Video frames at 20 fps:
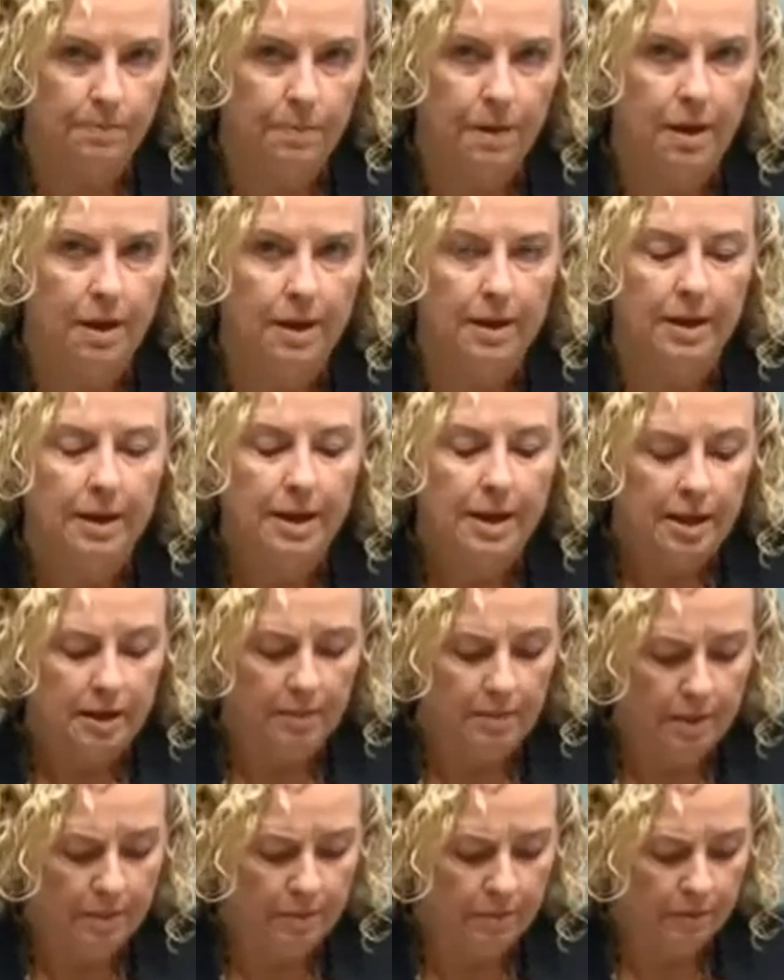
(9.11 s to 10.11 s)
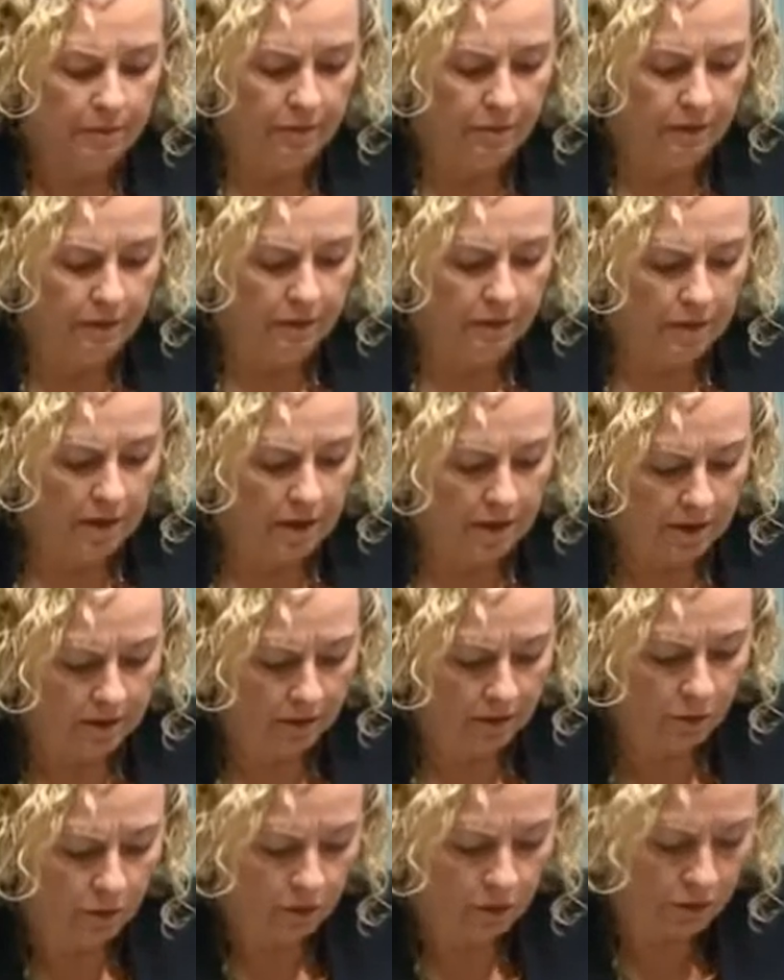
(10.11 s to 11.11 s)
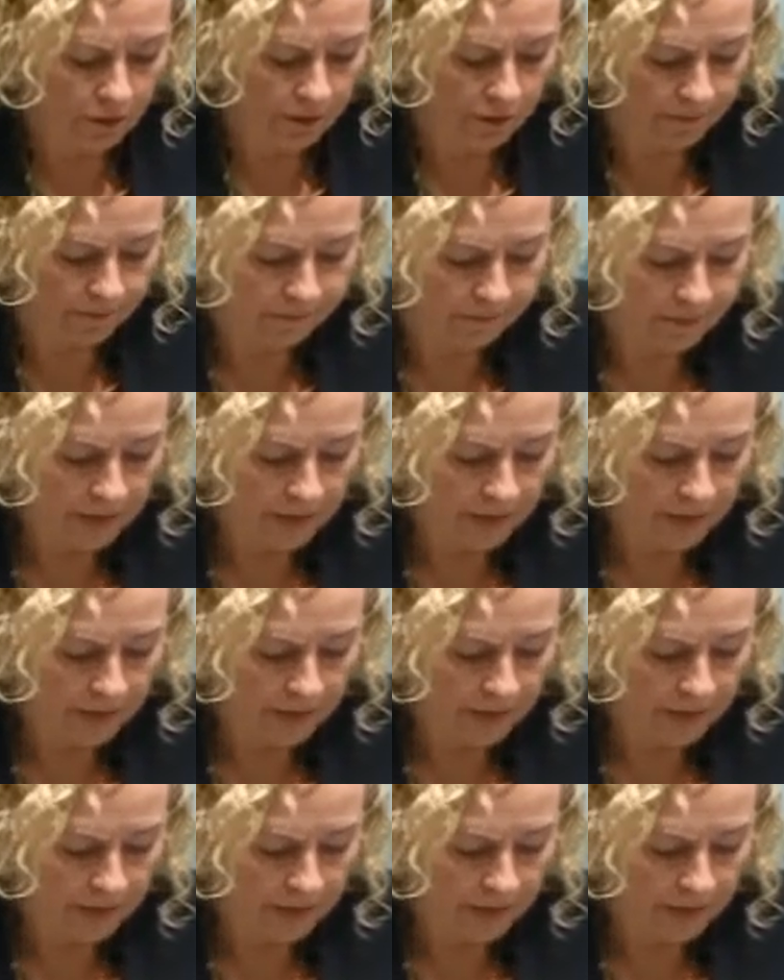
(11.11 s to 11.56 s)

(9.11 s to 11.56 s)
by the member for Gorton.